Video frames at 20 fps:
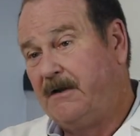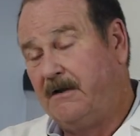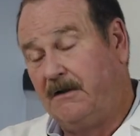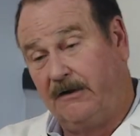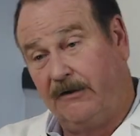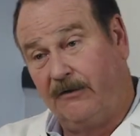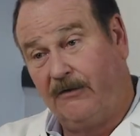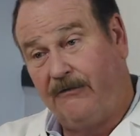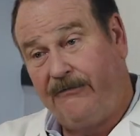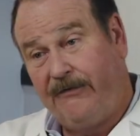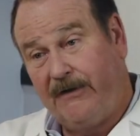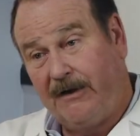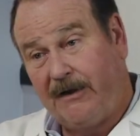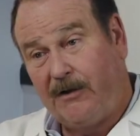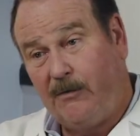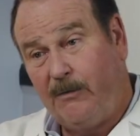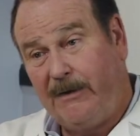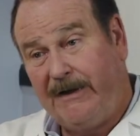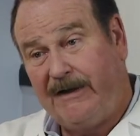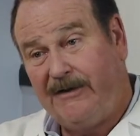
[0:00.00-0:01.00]
A little
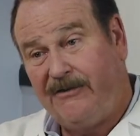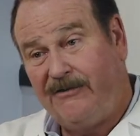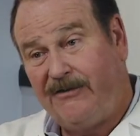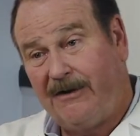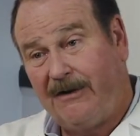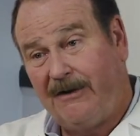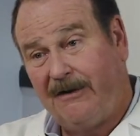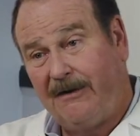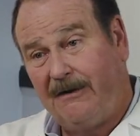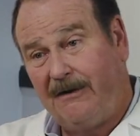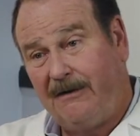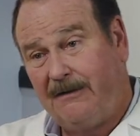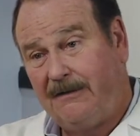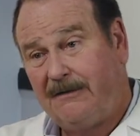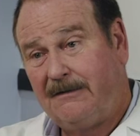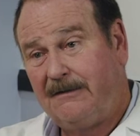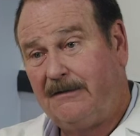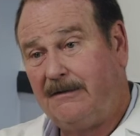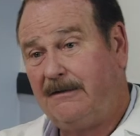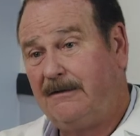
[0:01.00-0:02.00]
filling weakens it a little,
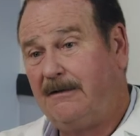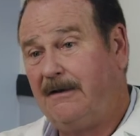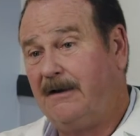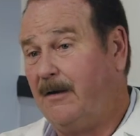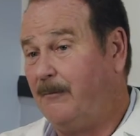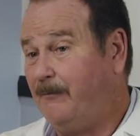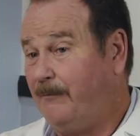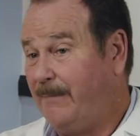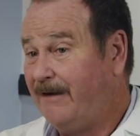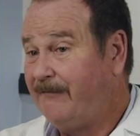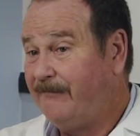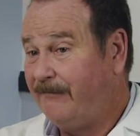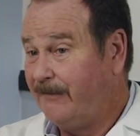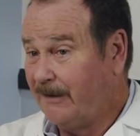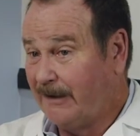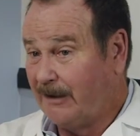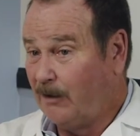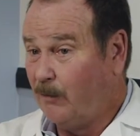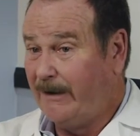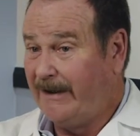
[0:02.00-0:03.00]
a big
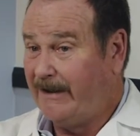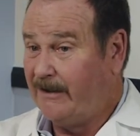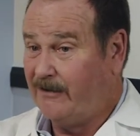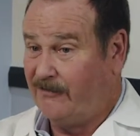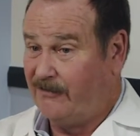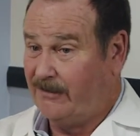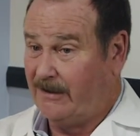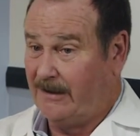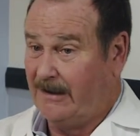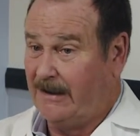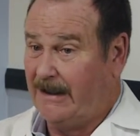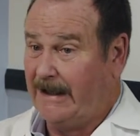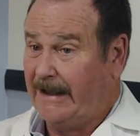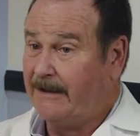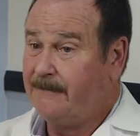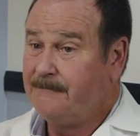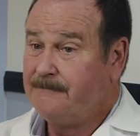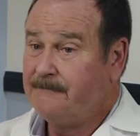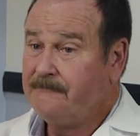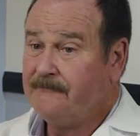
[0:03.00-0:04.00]
filling weakens it a lot.
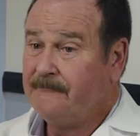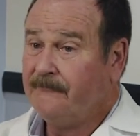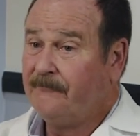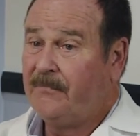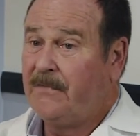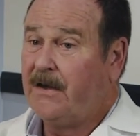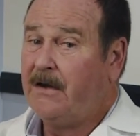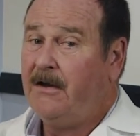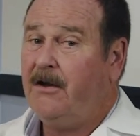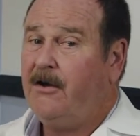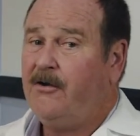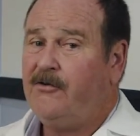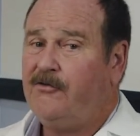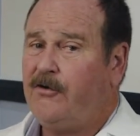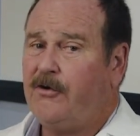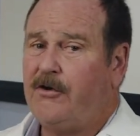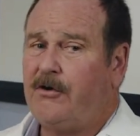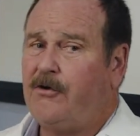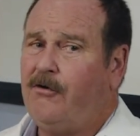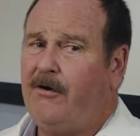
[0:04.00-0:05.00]

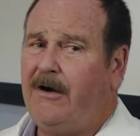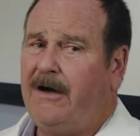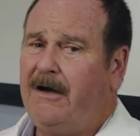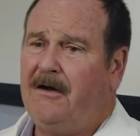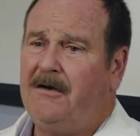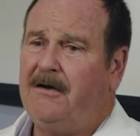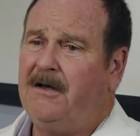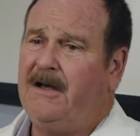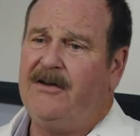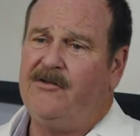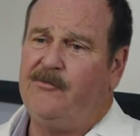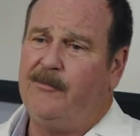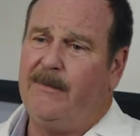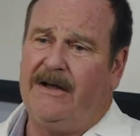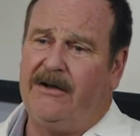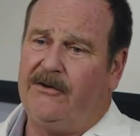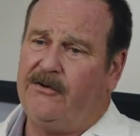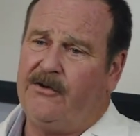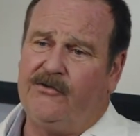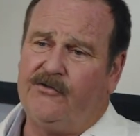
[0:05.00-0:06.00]
So the crown is
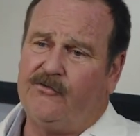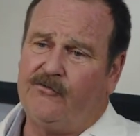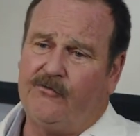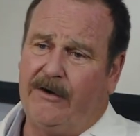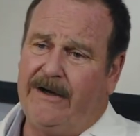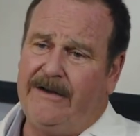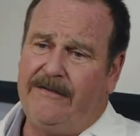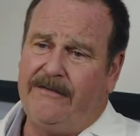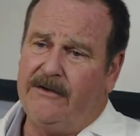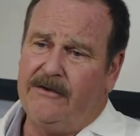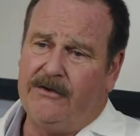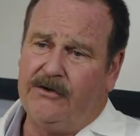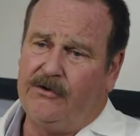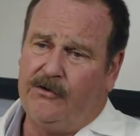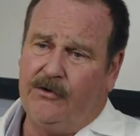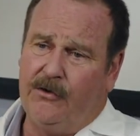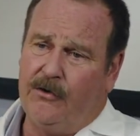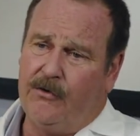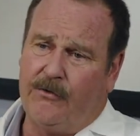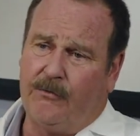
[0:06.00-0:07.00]
meant to strengthen the
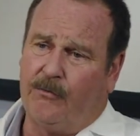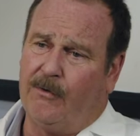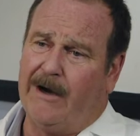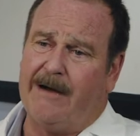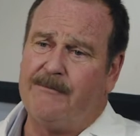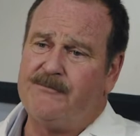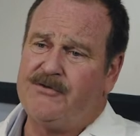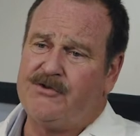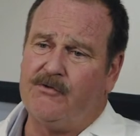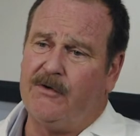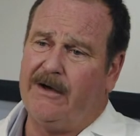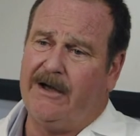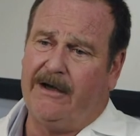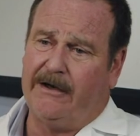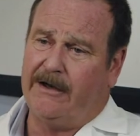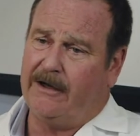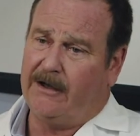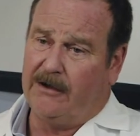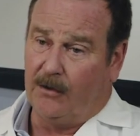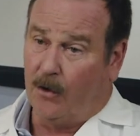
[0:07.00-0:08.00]
tooth, wraps around
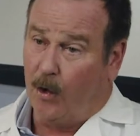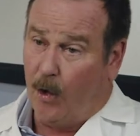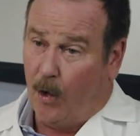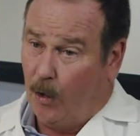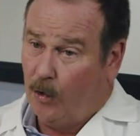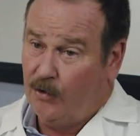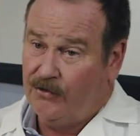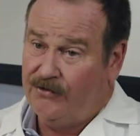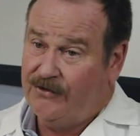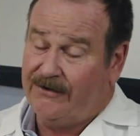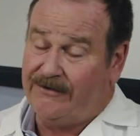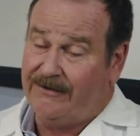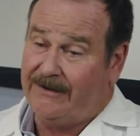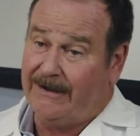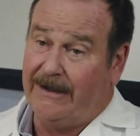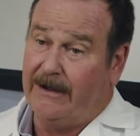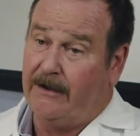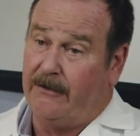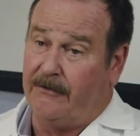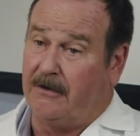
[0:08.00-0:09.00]
it, and holds it
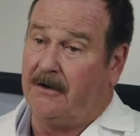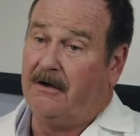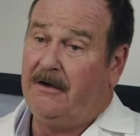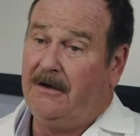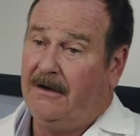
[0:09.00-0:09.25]
together.